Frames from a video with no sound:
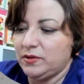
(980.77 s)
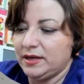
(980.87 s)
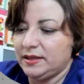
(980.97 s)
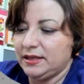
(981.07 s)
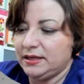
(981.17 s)

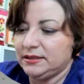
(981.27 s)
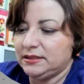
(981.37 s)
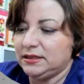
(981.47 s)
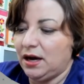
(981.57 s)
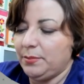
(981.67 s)
and then
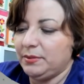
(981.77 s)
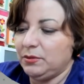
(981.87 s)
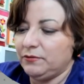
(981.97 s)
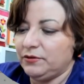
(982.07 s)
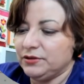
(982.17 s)
stop and
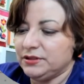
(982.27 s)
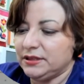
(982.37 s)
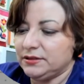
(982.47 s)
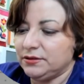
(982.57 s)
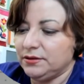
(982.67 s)
move your
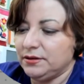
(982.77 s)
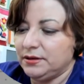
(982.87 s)
scissor.